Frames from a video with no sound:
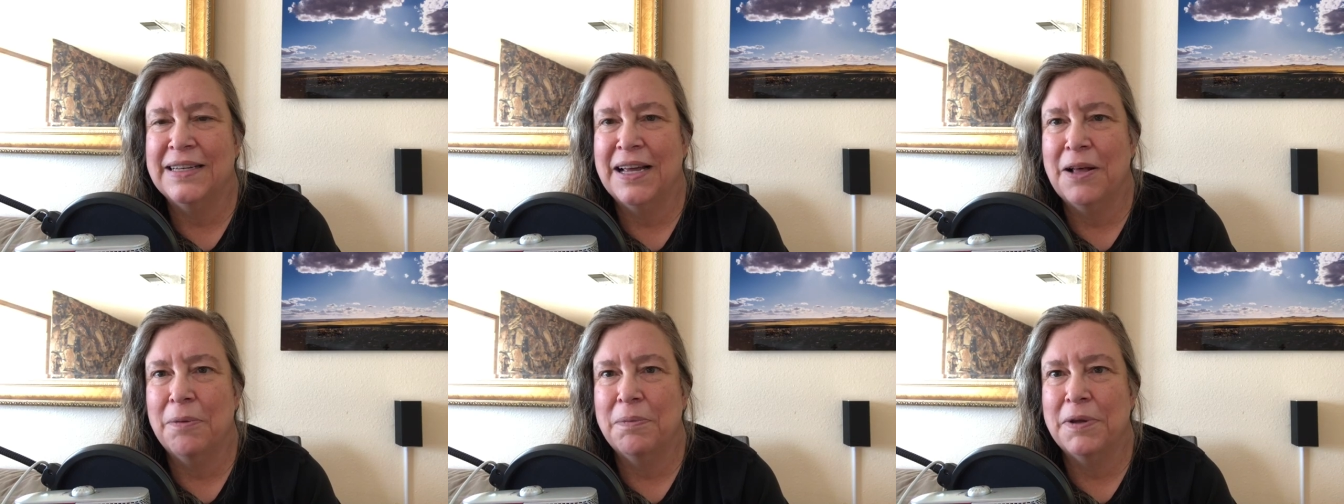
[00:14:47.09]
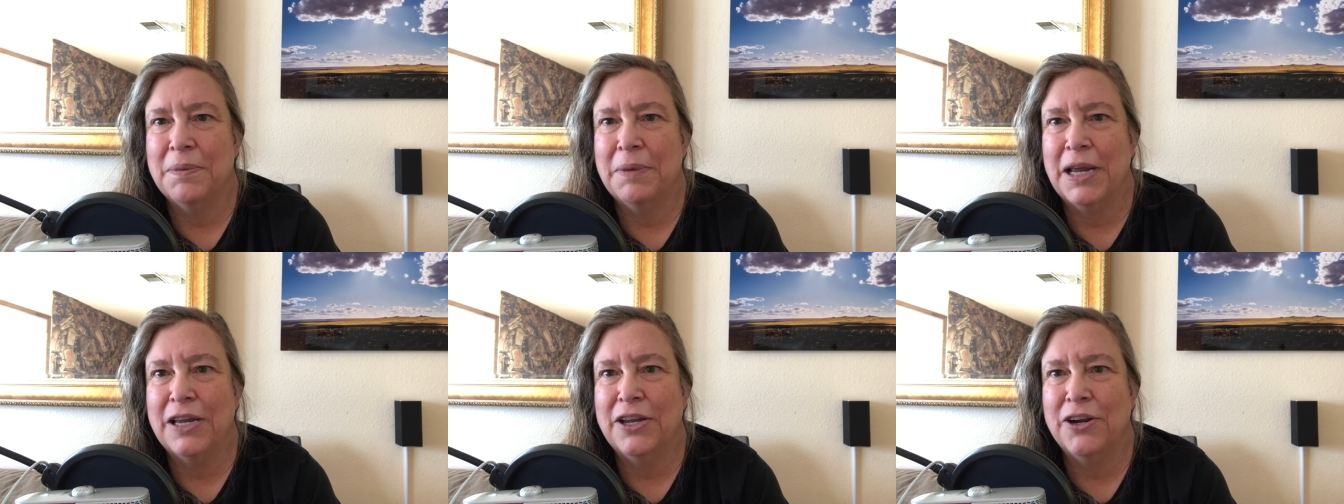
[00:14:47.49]
to help you
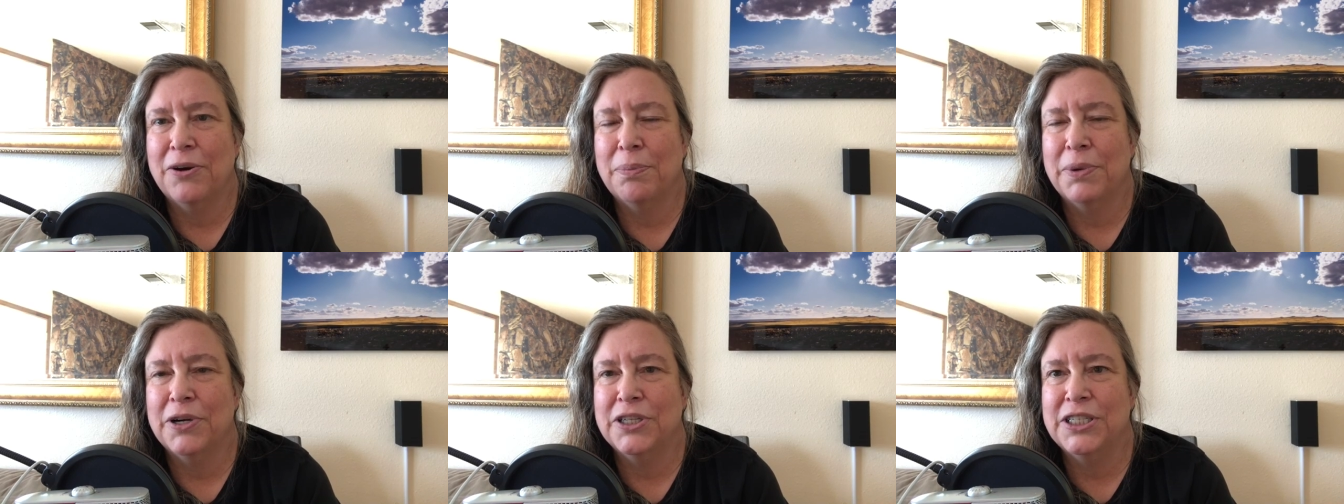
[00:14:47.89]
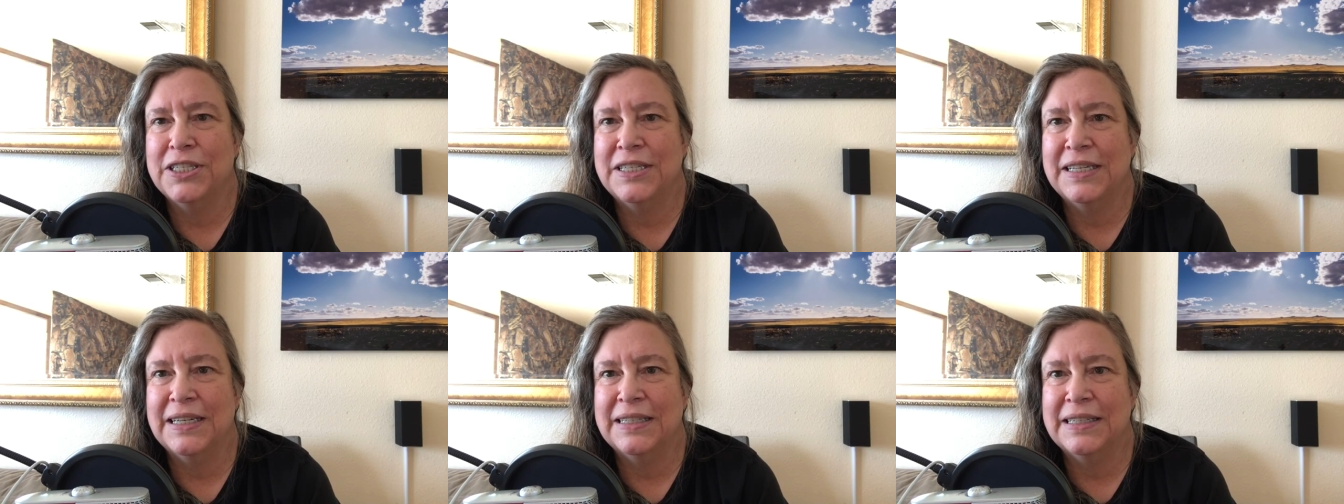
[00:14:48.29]
make your
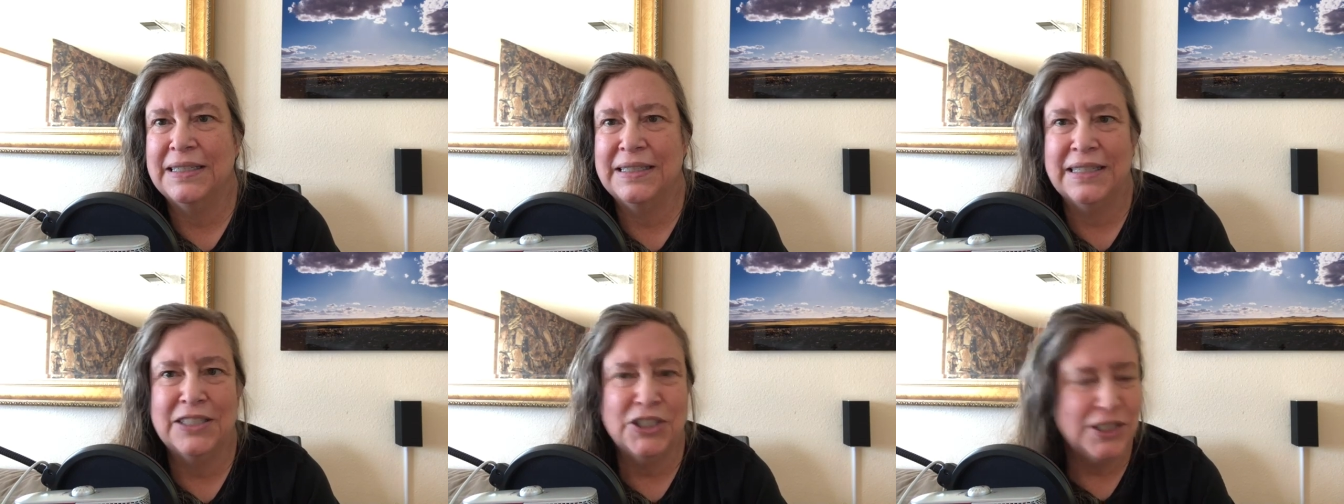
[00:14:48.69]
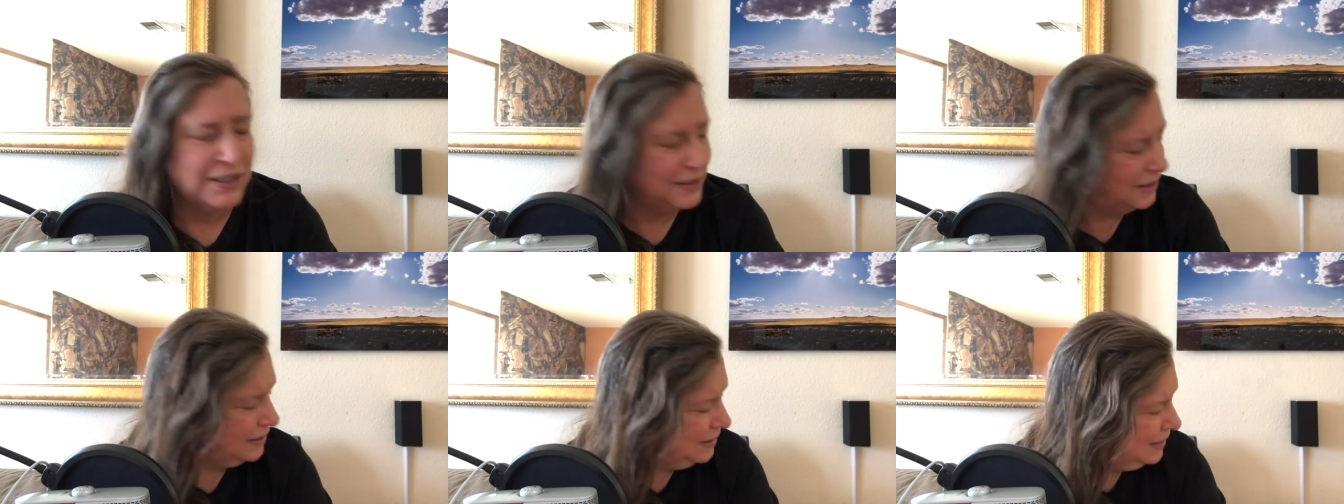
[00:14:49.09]
purchasing decisions.